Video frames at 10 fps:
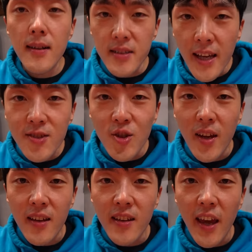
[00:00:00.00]
yes, you
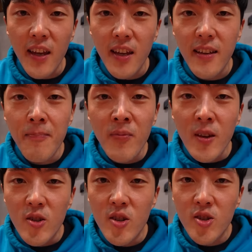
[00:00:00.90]
can take it.
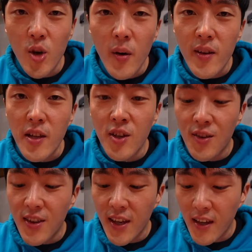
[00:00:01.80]
You're stronger than you
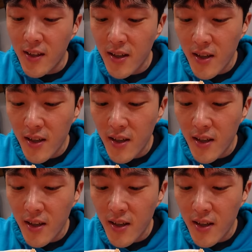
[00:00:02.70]
think.